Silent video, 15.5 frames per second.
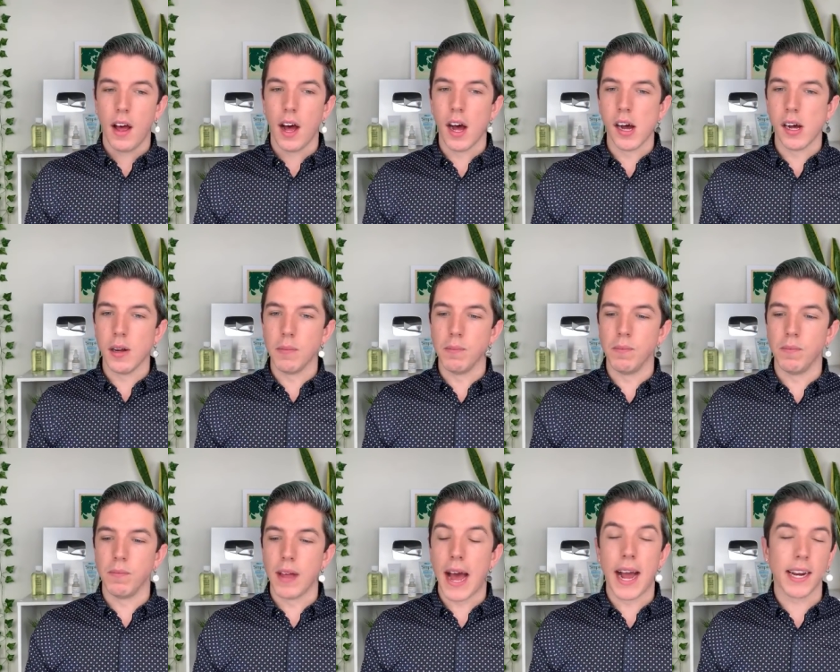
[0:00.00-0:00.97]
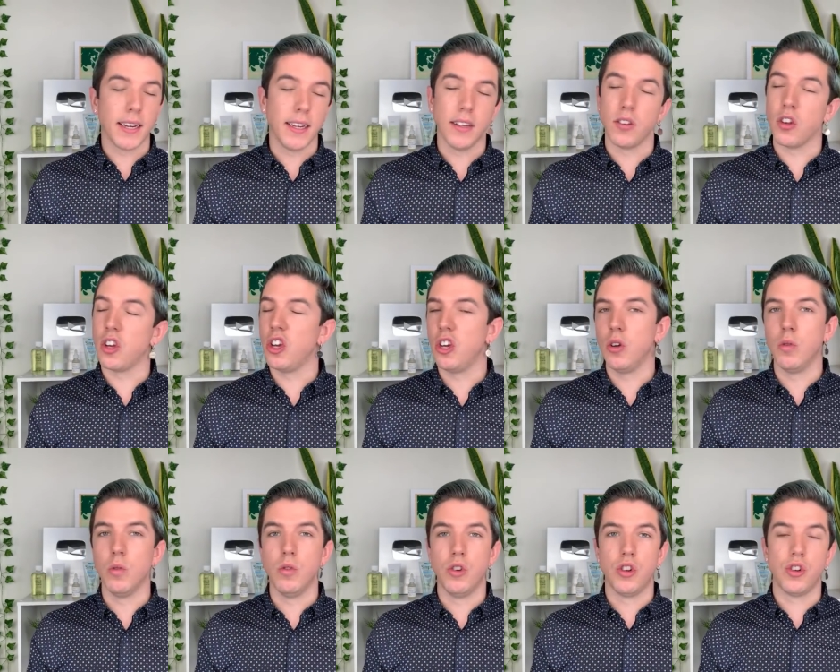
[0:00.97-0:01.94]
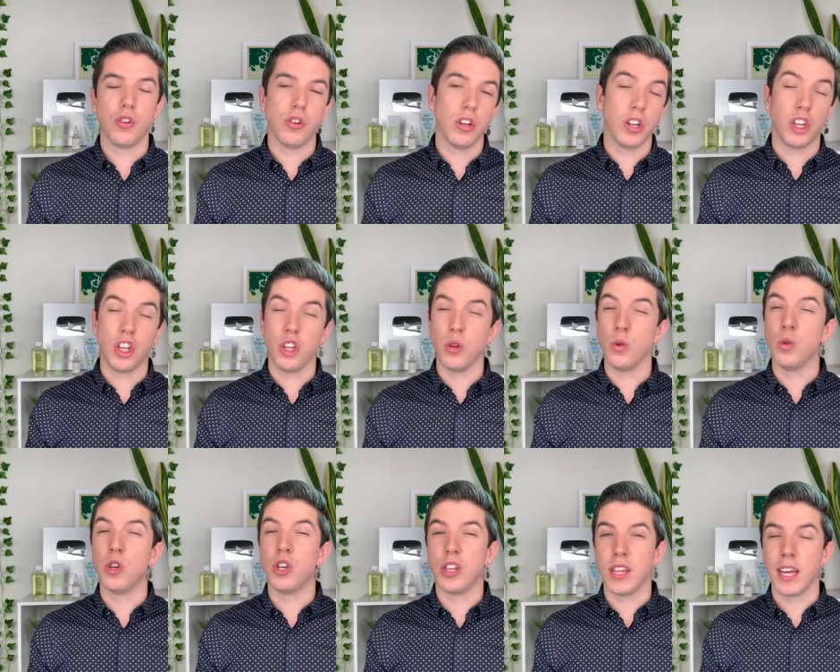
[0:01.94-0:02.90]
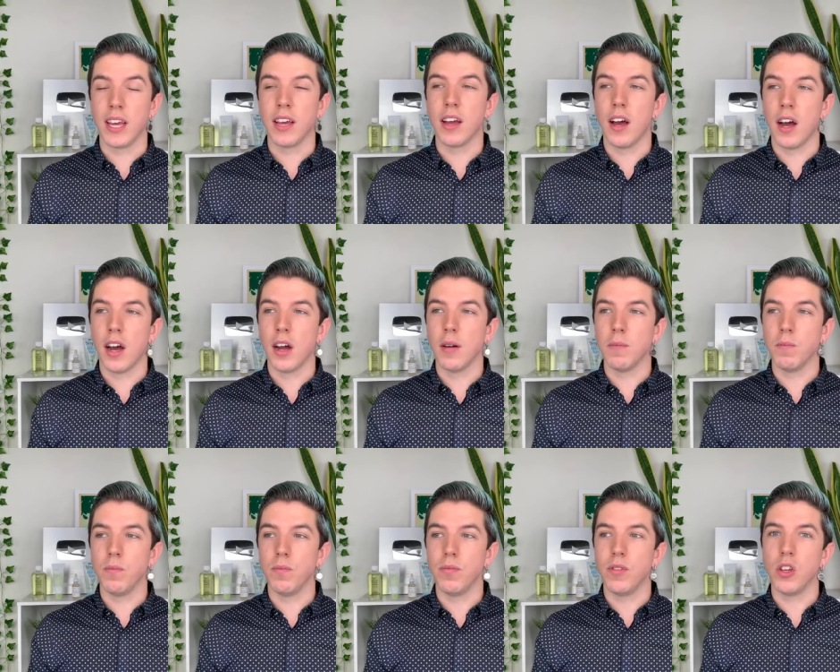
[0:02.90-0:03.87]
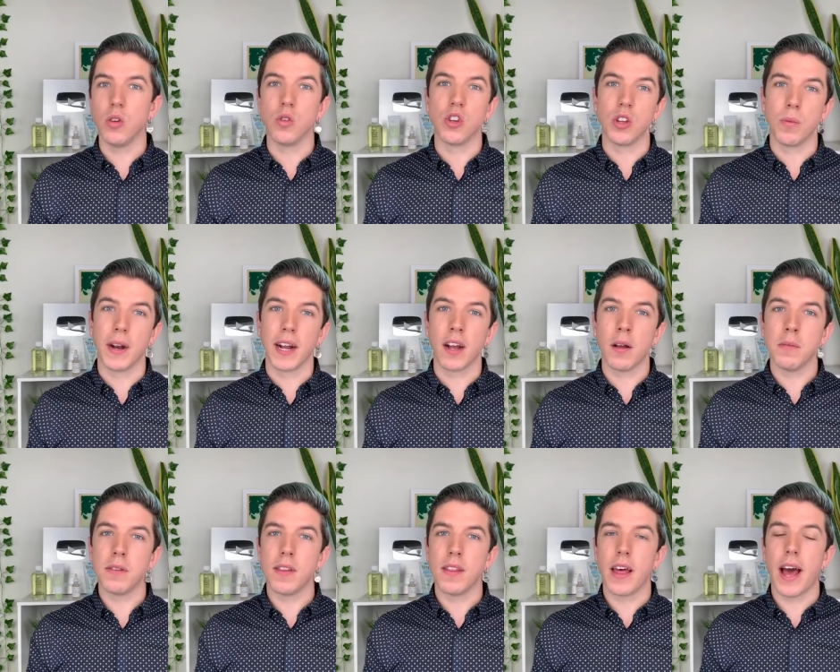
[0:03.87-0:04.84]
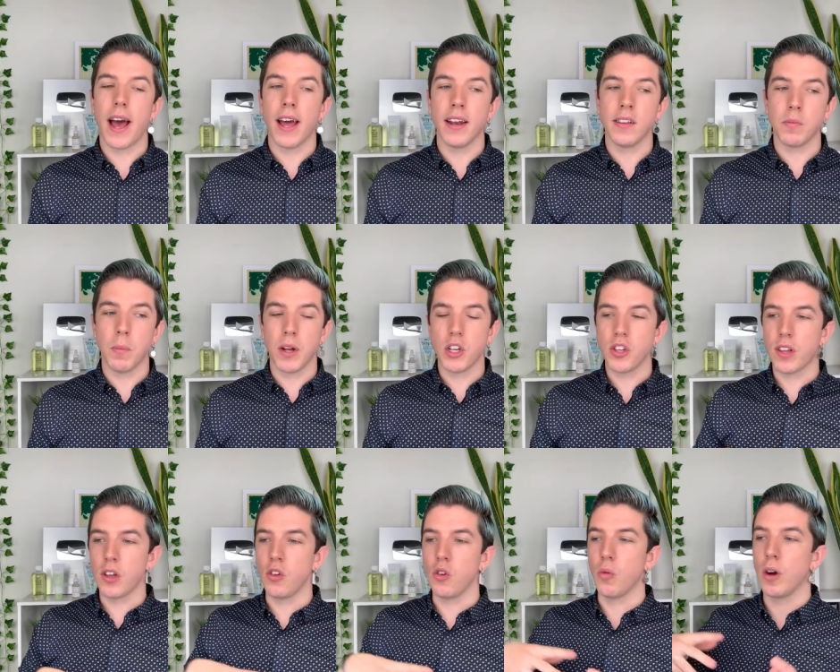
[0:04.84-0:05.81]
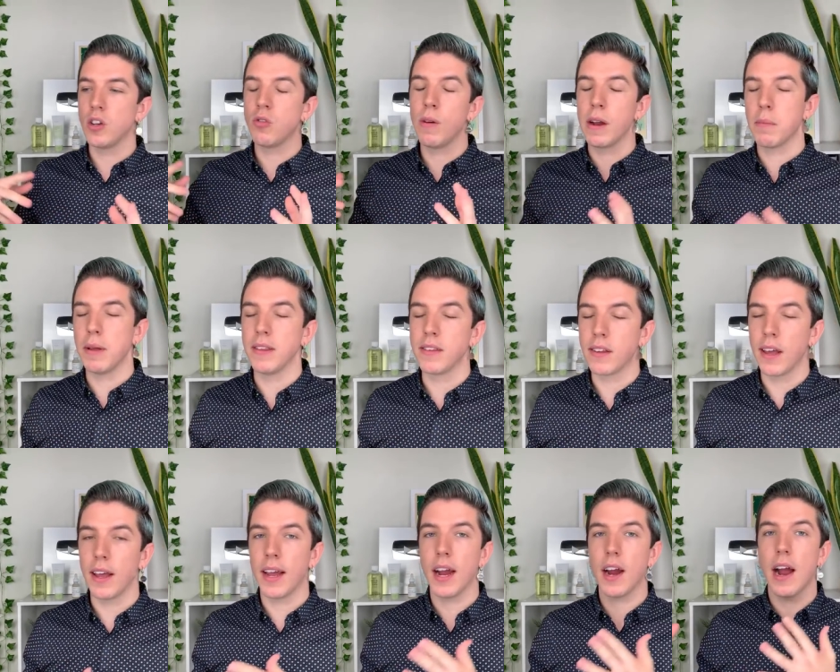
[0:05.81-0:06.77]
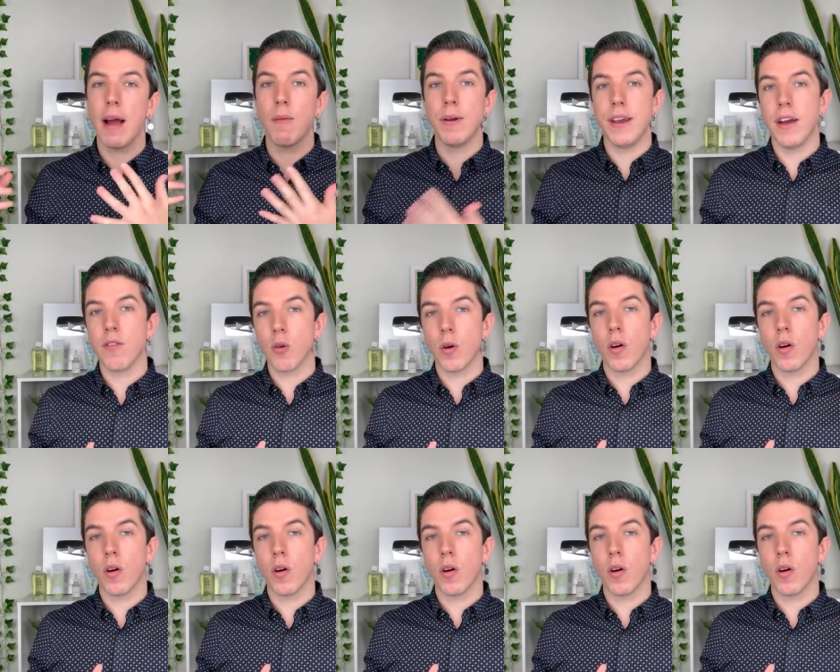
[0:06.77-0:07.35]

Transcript: um, acne is a huge a huge thing um, usually when it comes to that and as much as i do want to recommend skincare i would never